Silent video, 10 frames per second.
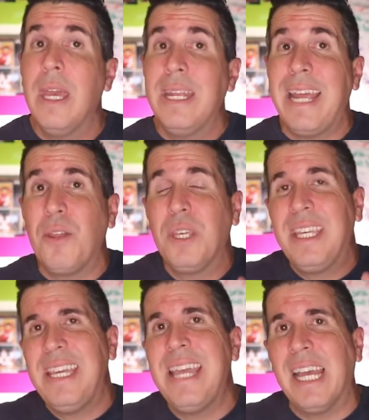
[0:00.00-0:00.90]
Now, the
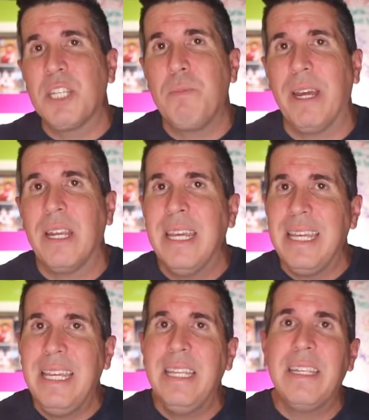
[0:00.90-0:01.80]
key aspect
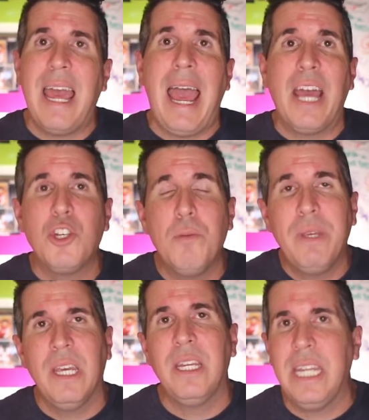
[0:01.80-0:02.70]
is as you
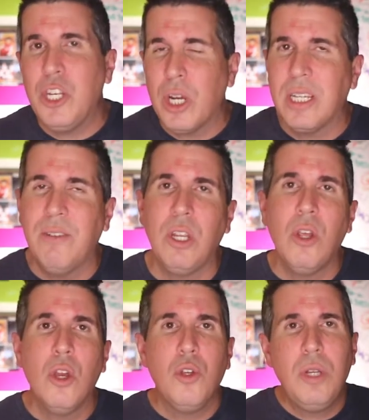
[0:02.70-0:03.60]
begin each
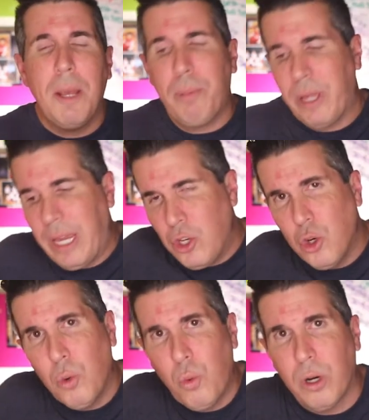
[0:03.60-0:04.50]
activity, you need to plan
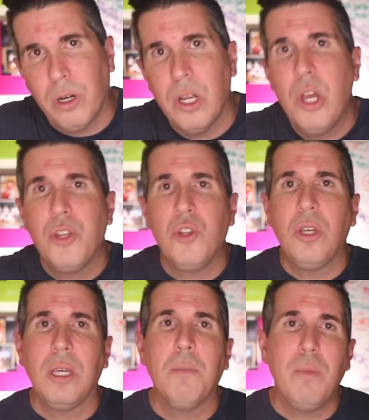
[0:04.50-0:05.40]
your work so it
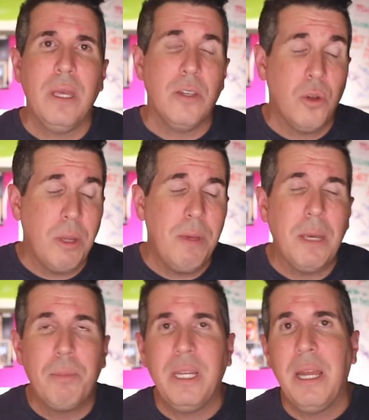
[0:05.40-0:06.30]
can be
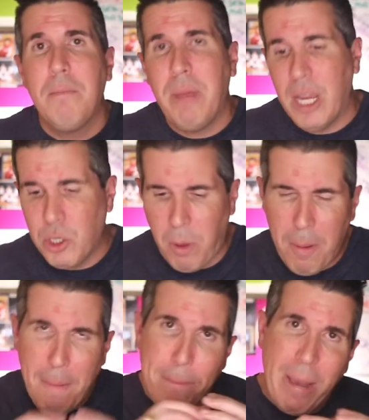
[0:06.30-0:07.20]
completed in
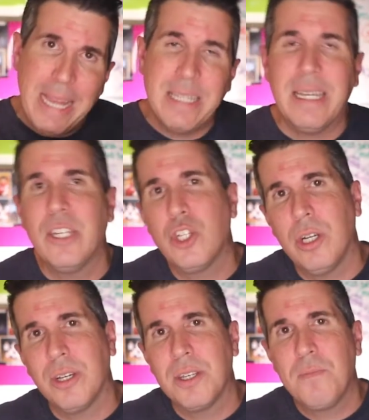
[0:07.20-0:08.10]
manageable, bite-sized
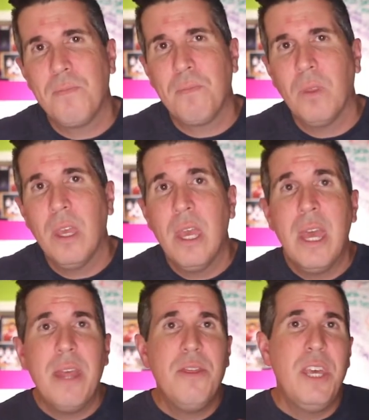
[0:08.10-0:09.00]
chunks.
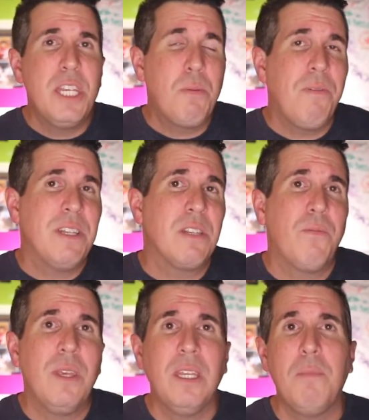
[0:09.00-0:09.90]
This prevents the
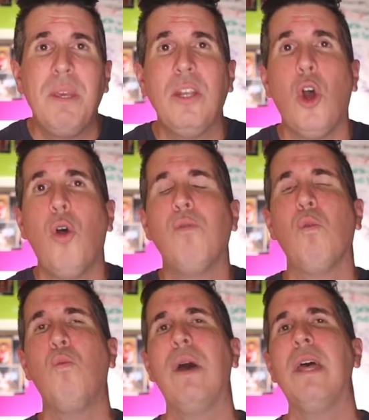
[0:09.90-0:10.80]
feeling of being
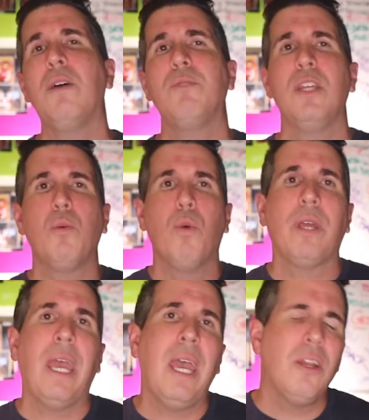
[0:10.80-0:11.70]
overwhelmed in the
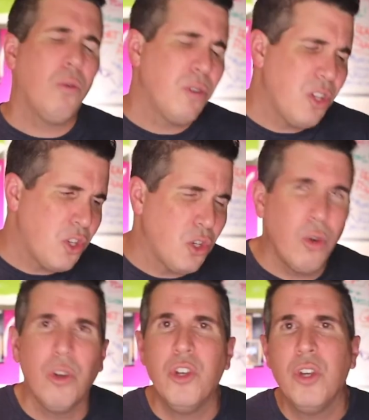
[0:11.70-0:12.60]
work ahead or
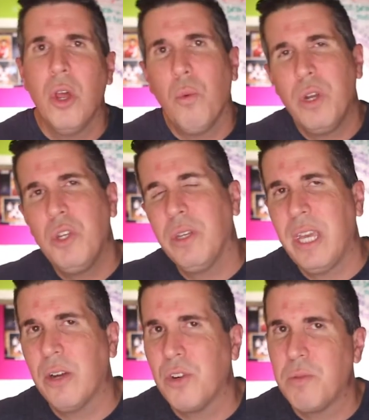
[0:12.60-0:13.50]
discouraged when you
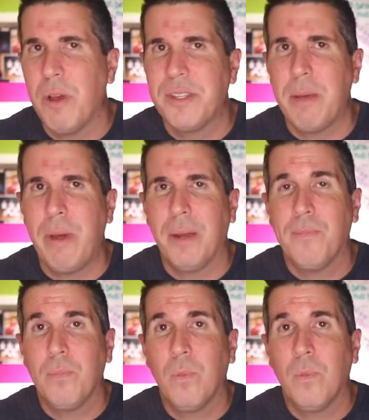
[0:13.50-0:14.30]
encounter a small setback.